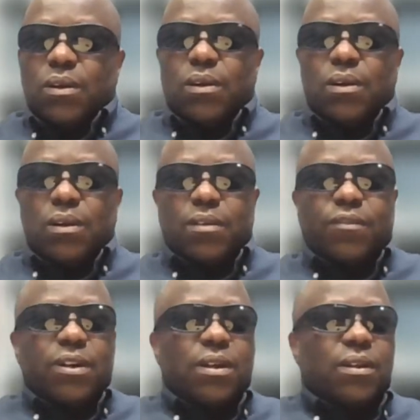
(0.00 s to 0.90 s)
Okay,
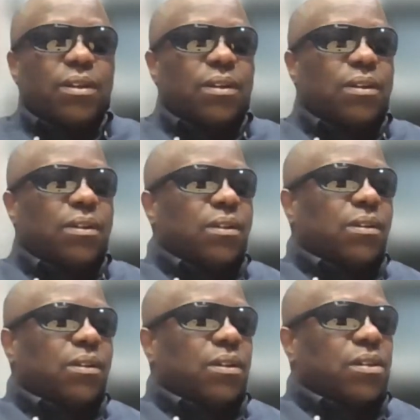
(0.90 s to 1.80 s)
Frida.
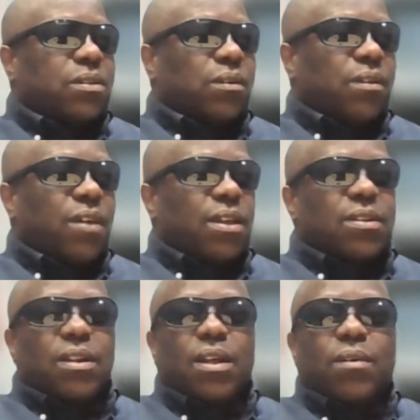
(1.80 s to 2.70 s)
So if there is
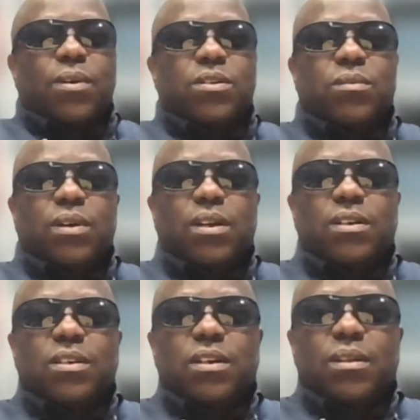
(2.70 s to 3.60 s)
any other question, we can
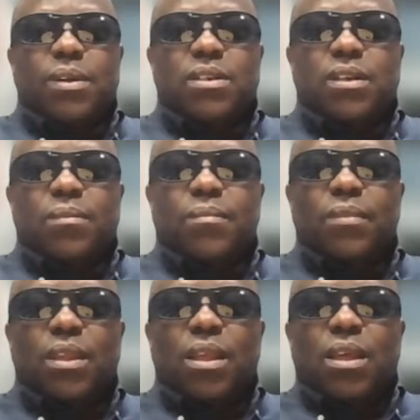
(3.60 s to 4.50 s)
adjourn the meeting.
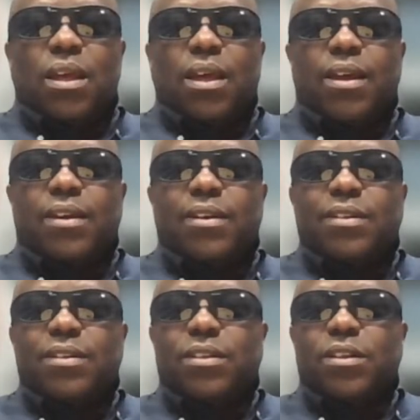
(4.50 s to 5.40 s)
And
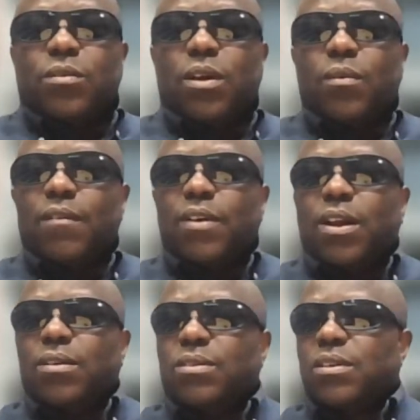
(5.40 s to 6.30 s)
so now we have
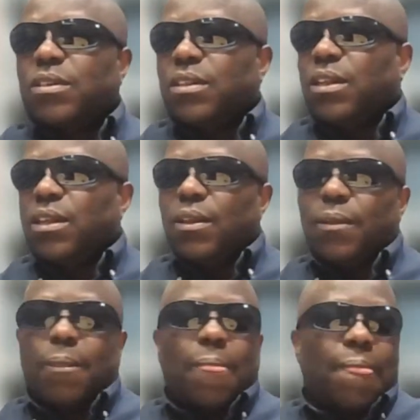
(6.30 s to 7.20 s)
announced
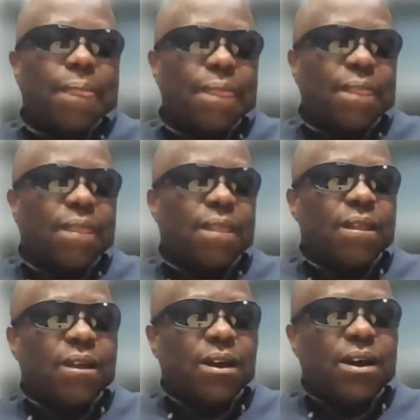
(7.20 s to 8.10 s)
the
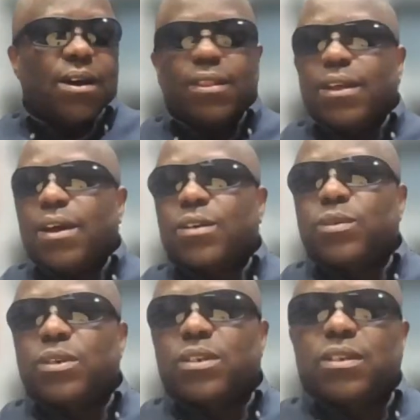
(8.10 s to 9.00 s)

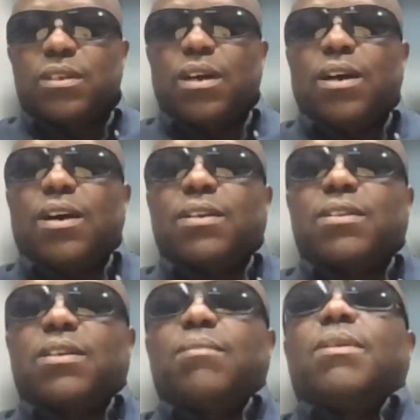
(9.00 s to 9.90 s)
Actuate,
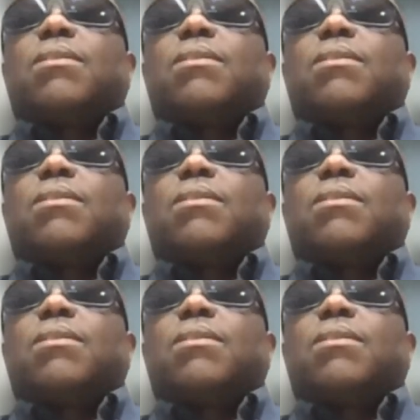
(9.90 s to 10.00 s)
the